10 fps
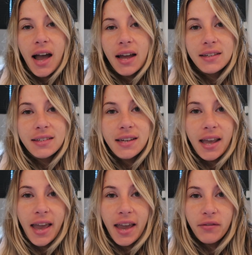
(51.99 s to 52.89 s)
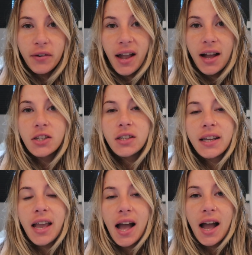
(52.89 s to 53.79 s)
and today Avery
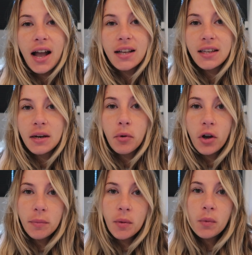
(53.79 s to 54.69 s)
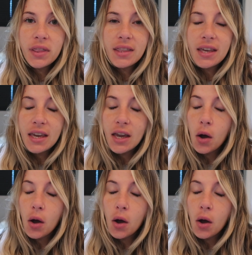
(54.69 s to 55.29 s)
actually has an appointment with the